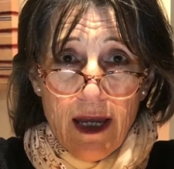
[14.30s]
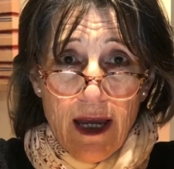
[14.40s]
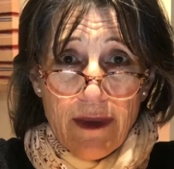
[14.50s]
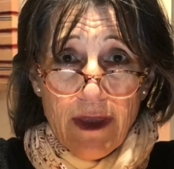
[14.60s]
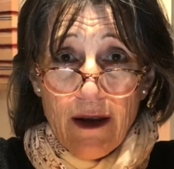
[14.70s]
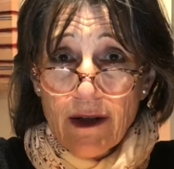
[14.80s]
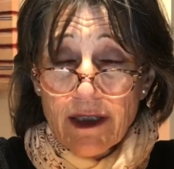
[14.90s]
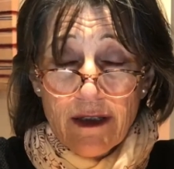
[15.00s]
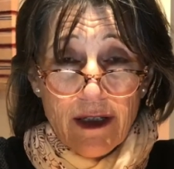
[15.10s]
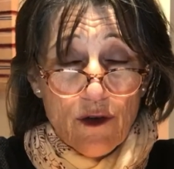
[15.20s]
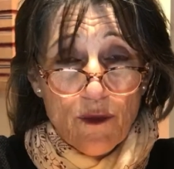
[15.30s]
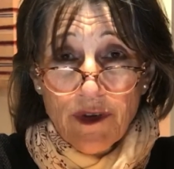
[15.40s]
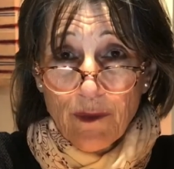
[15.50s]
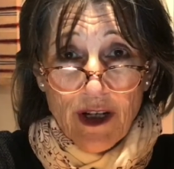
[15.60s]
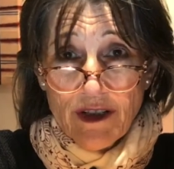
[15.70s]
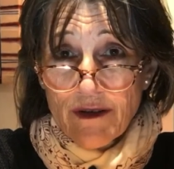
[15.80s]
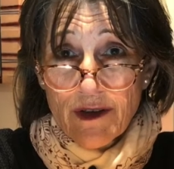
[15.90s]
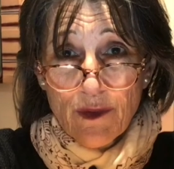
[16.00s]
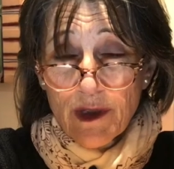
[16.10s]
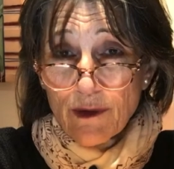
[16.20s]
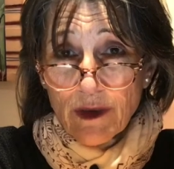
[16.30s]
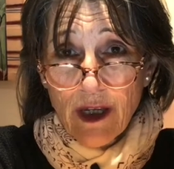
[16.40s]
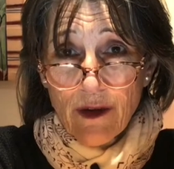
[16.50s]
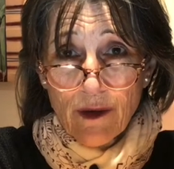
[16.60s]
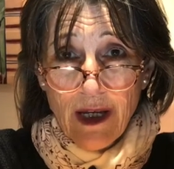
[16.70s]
They're under enormous pressure, as we all know,